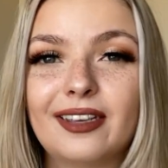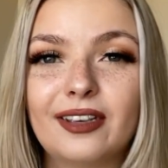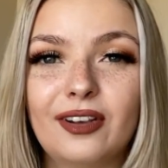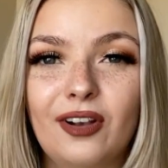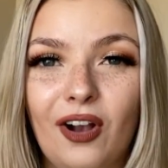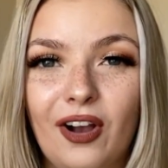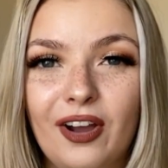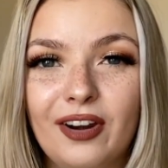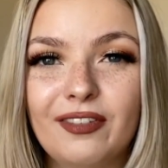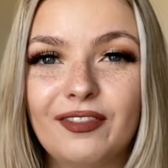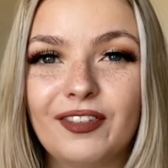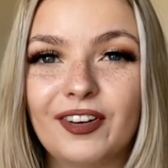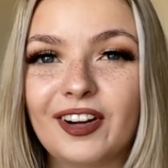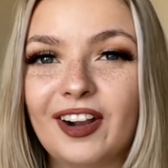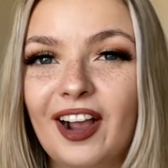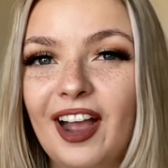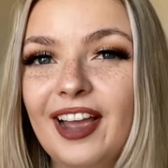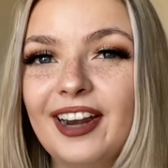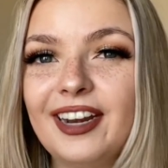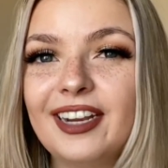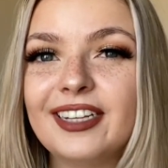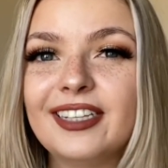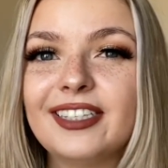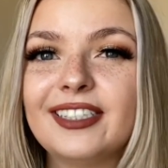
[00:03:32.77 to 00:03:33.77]
God for
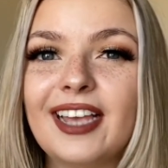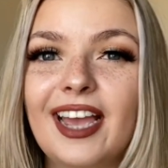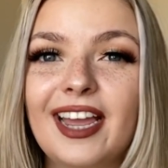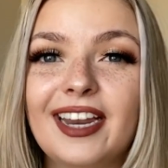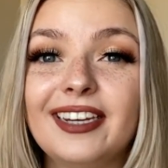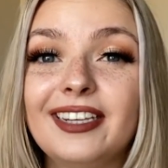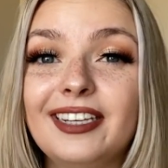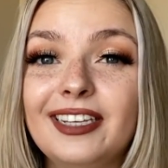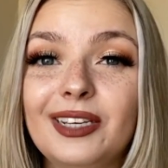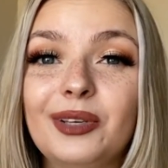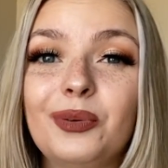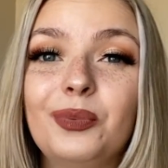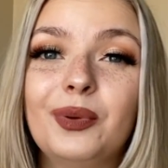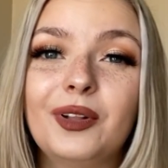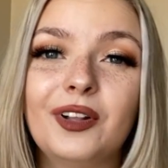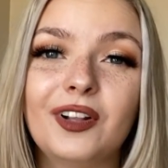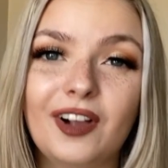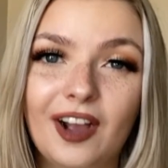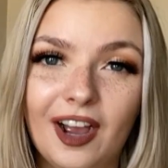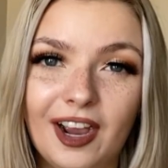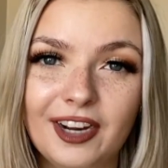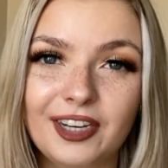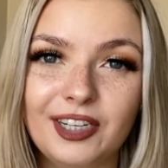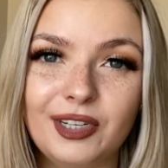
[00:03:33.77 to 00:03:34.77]
guidance and he will
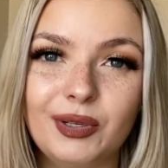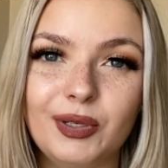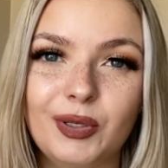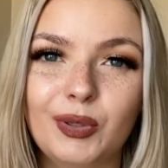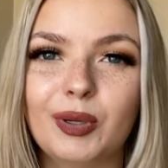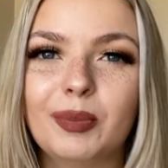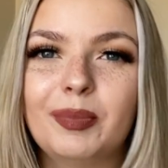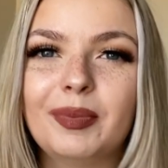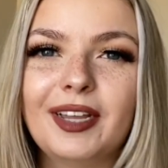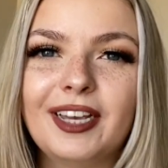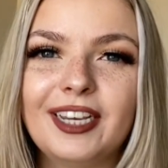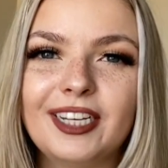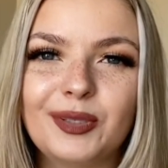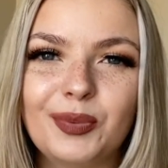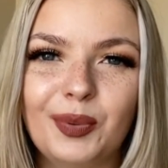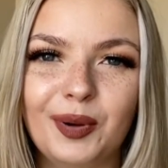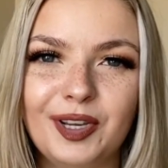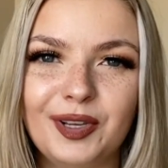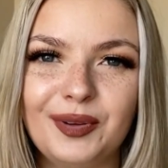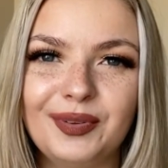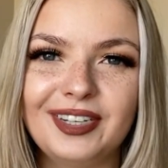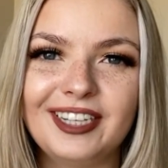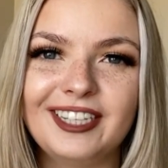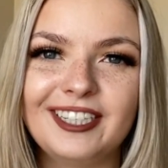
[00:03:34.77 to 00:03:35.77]
guide you to a place where
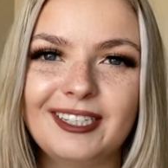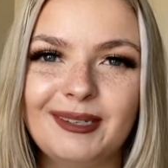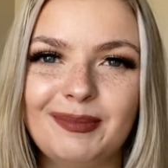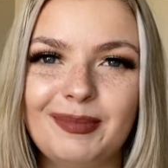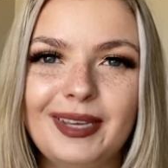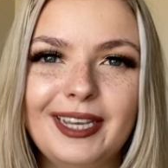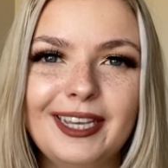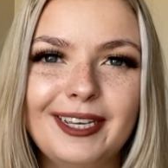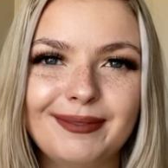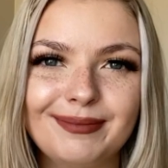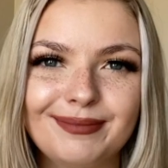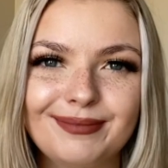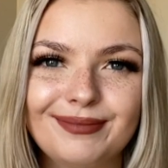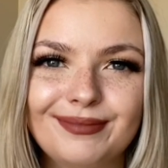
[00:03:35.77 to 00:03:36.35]
you need to be.